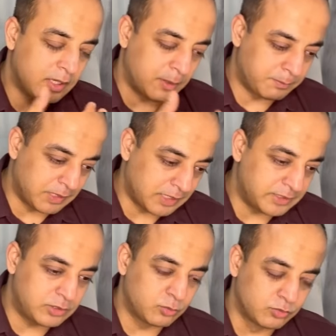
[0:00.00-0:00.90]
a
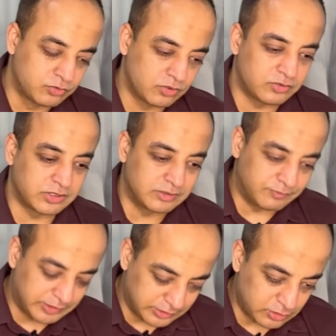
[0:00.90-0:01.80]
planet who is the
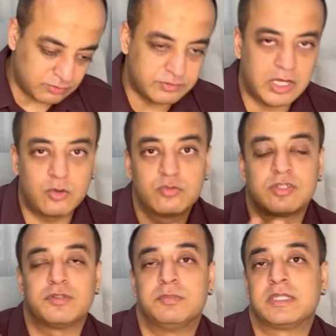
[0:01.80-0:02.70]
significator of the house
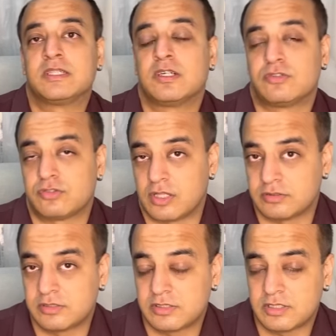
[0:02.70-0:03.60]
is making a
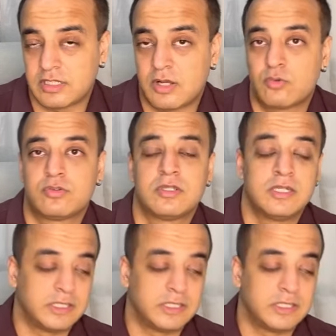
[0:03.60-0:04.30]
transit in that house,